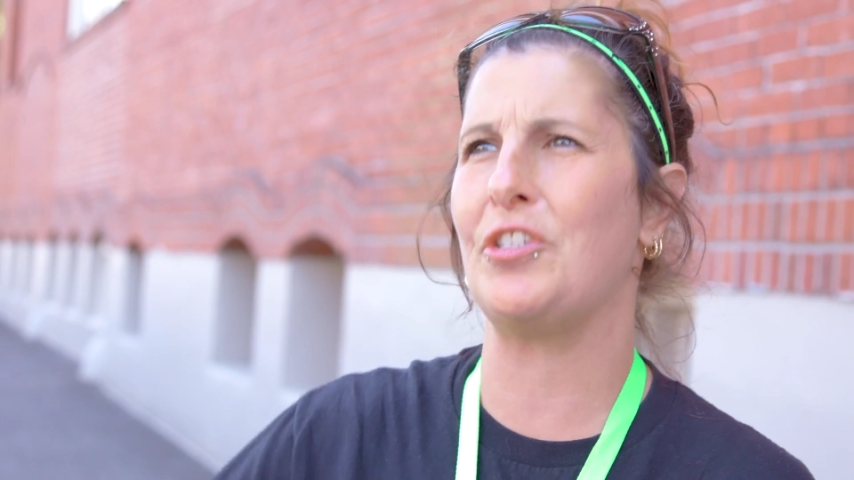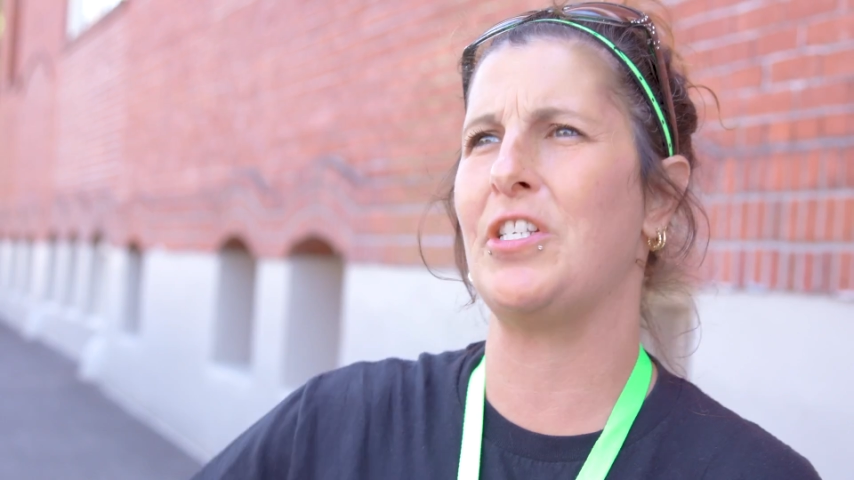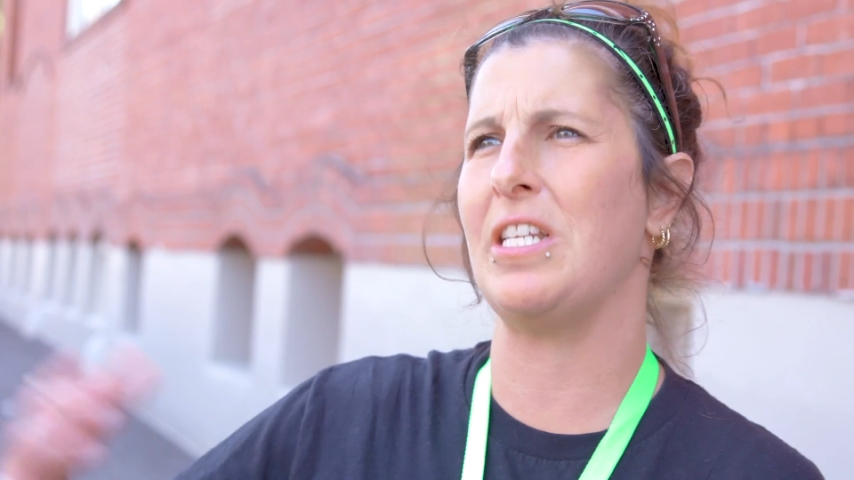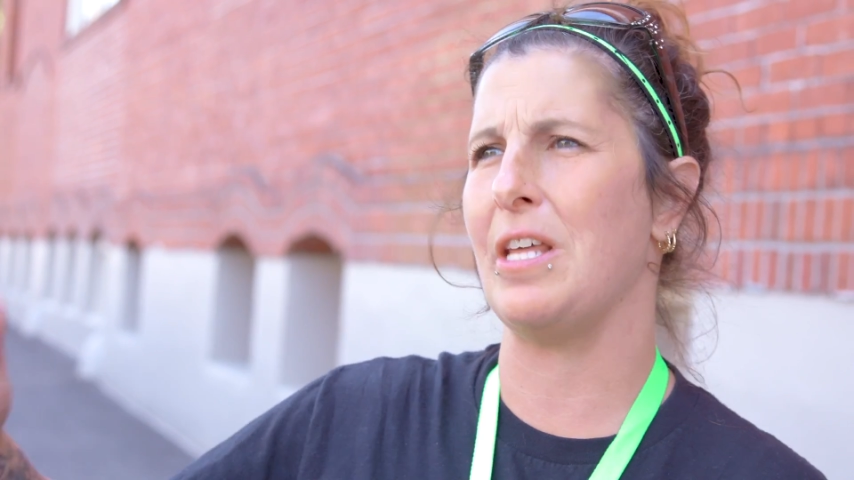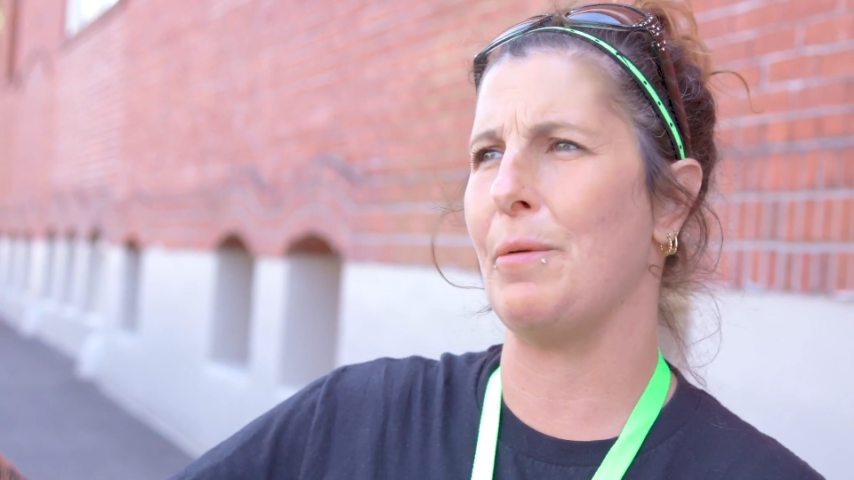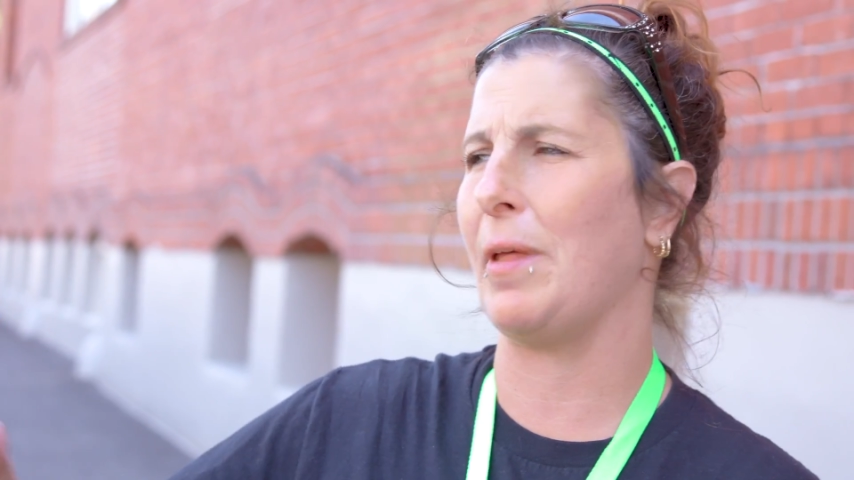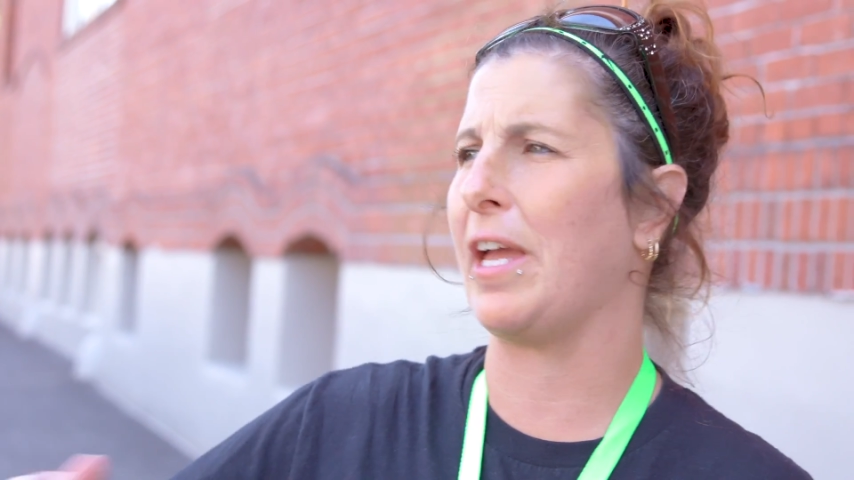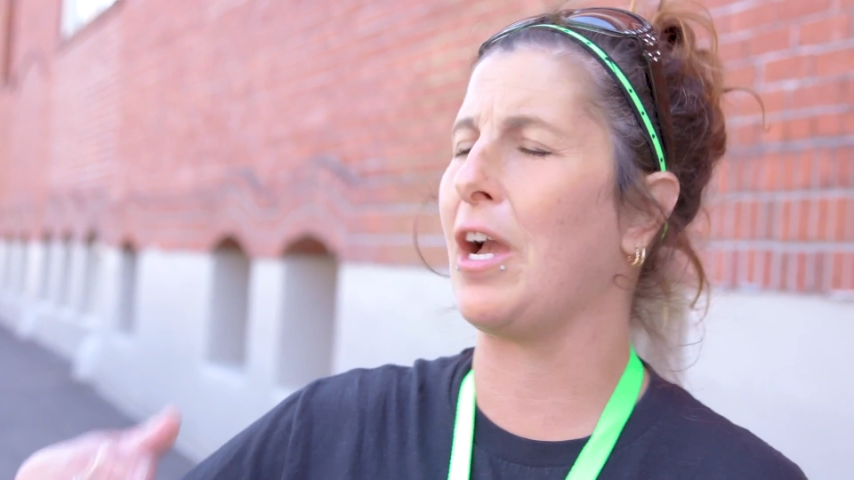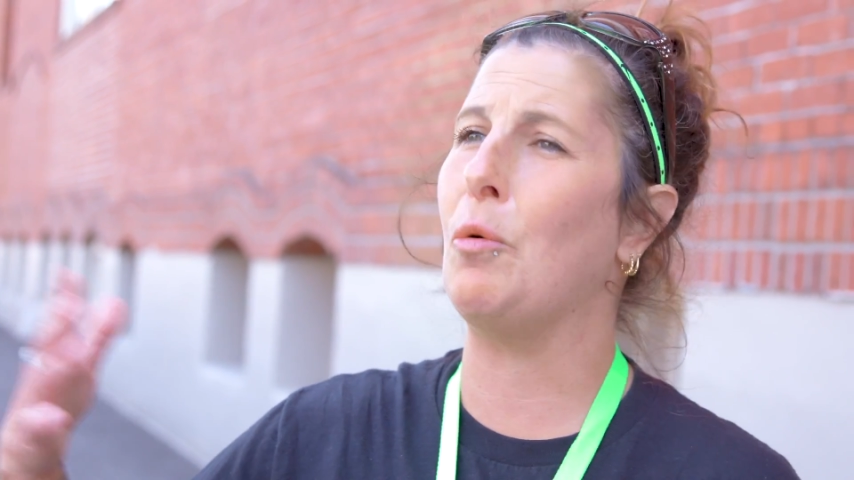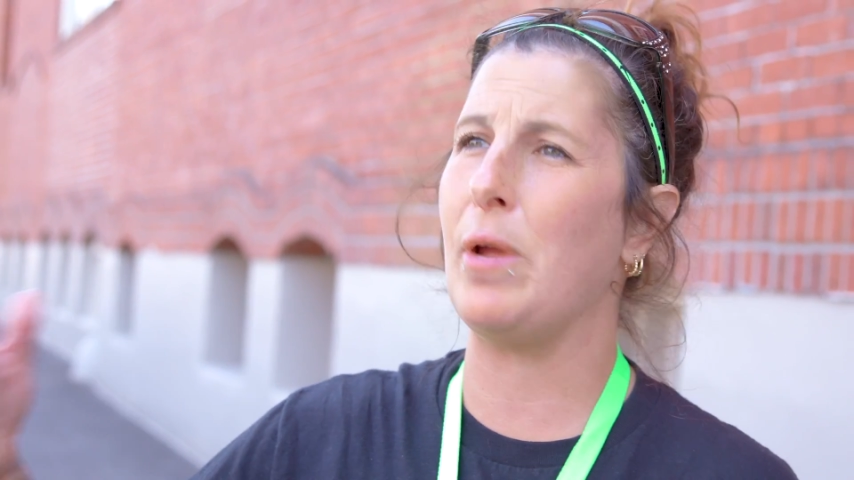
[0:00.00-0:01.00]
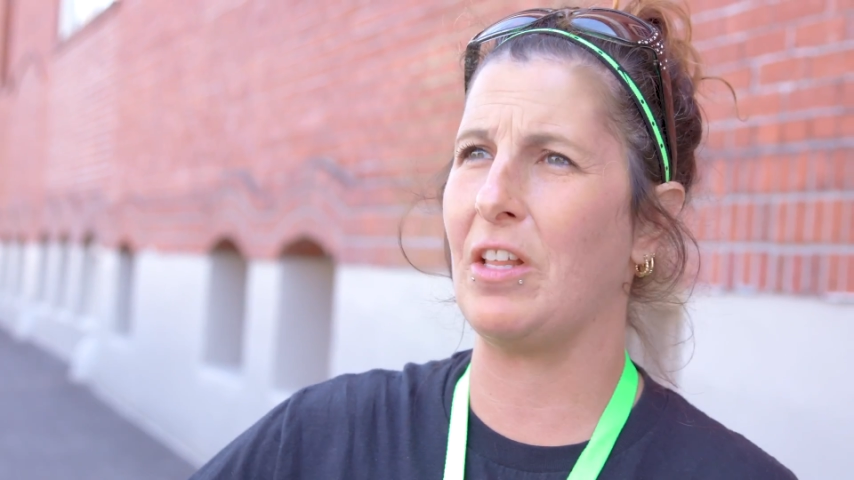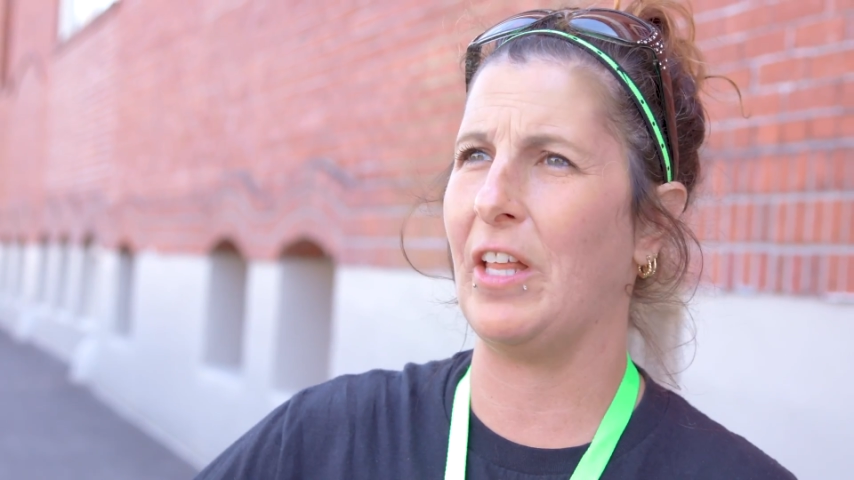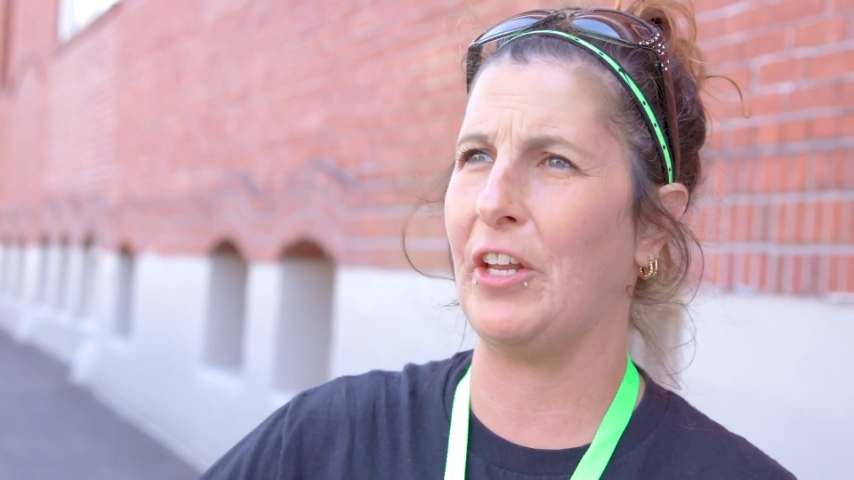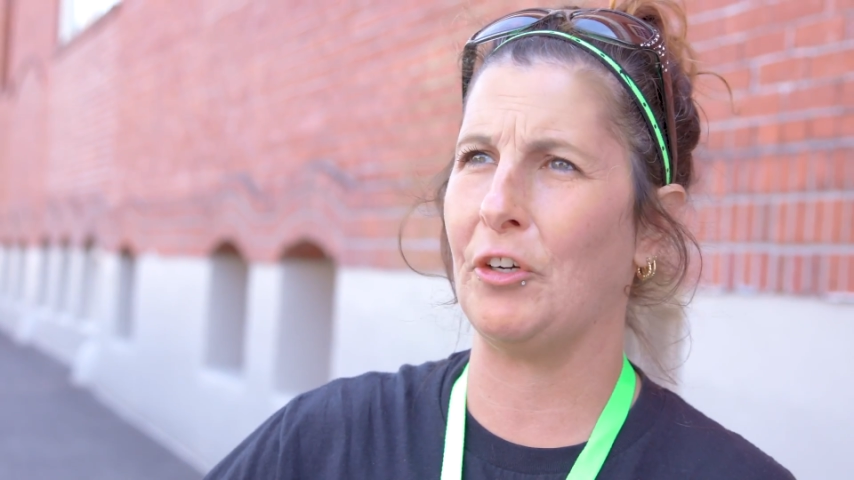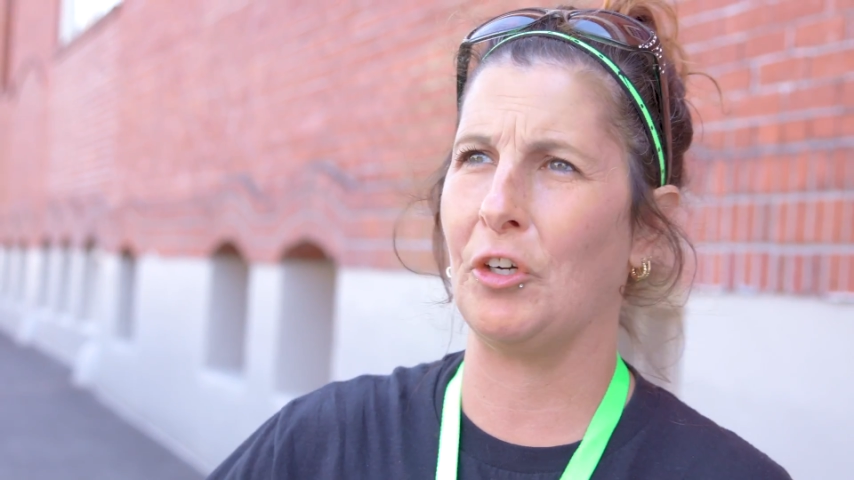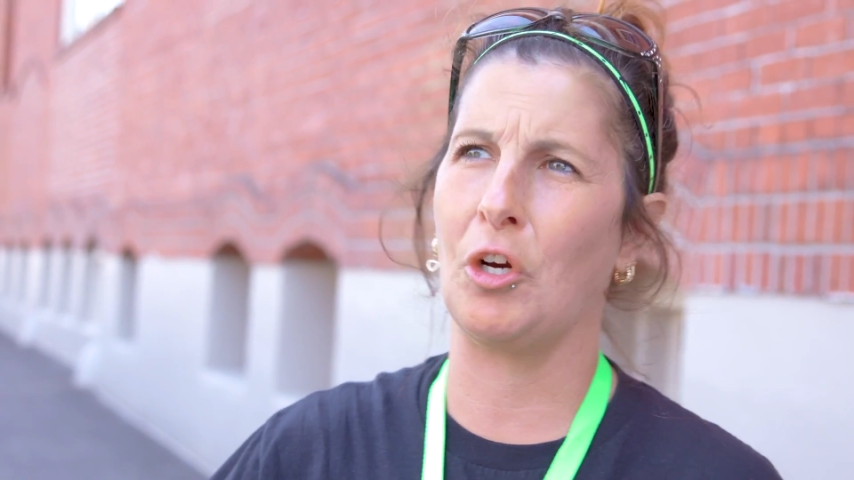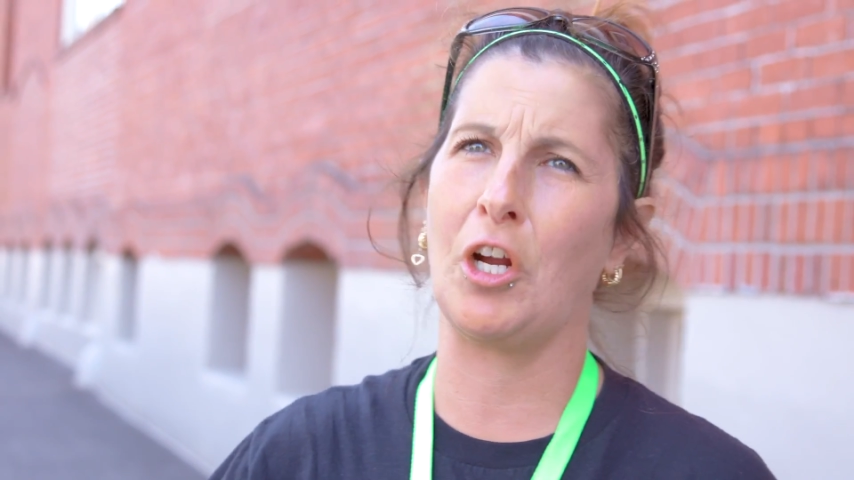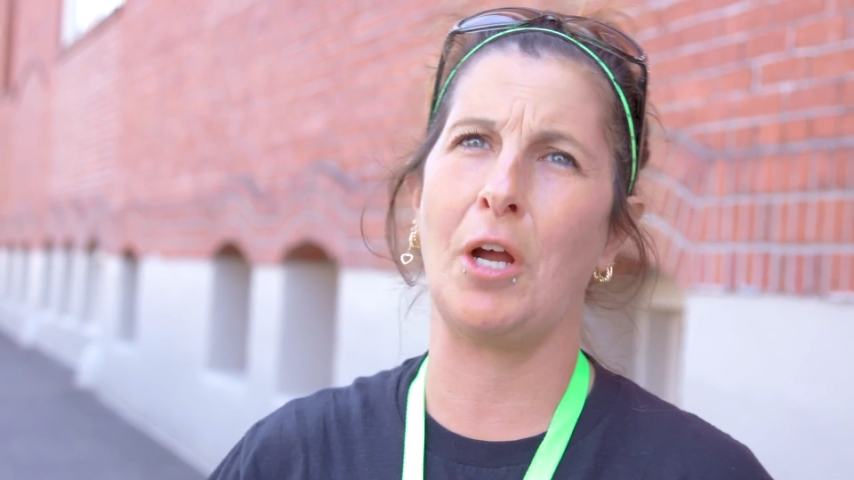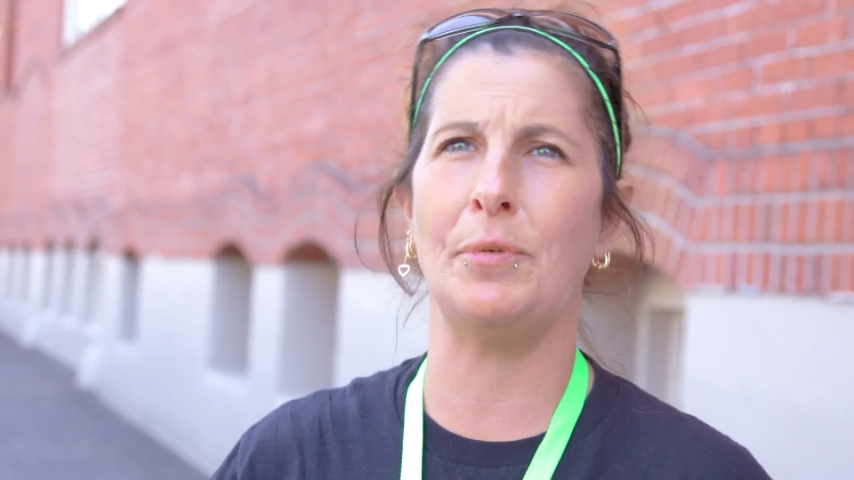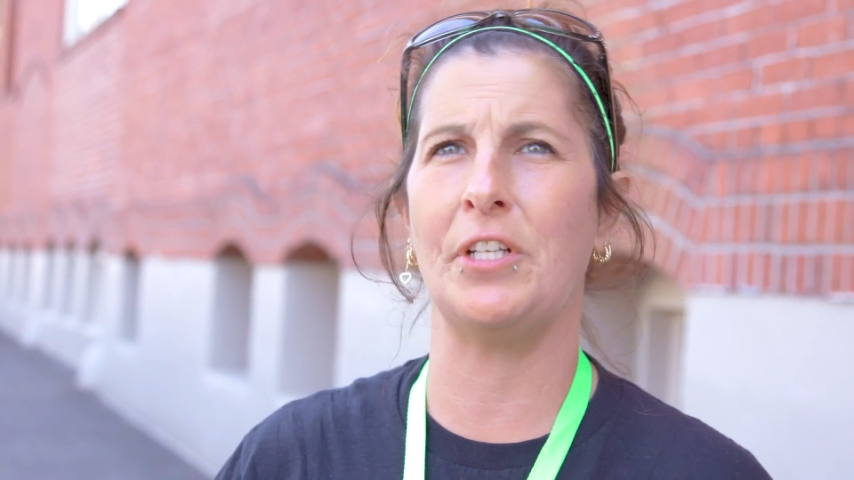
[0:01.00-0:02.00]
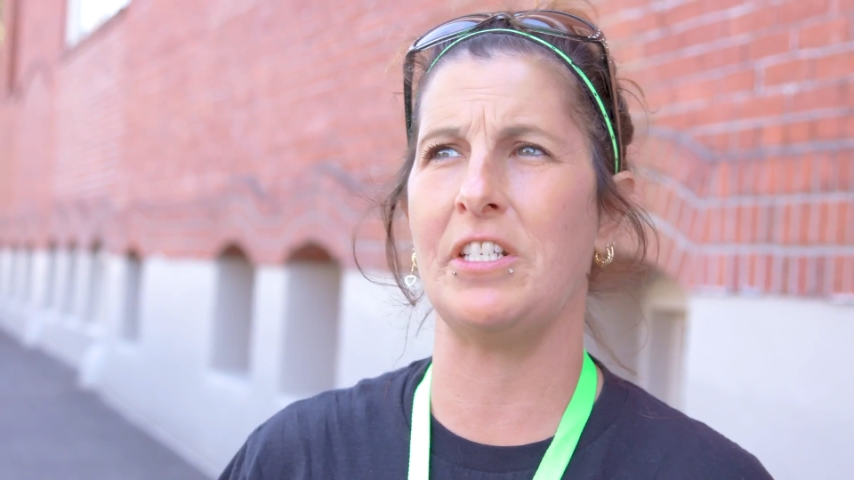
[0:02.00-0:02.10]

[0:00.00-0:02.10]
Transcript: see them like a week later or a couple